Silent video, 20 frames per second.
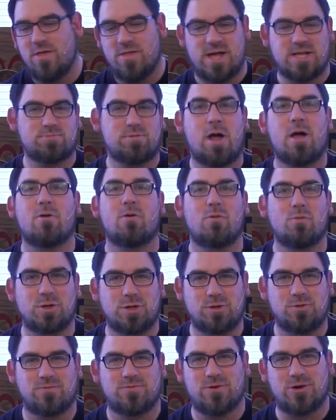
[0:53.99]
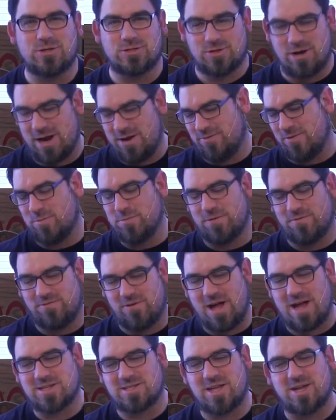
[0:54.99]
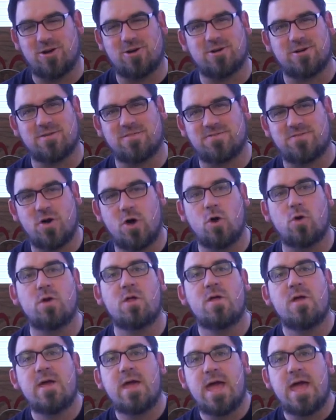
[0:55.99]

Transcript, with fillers: That's probably what we do first, right? Flip the flashlight on our phone.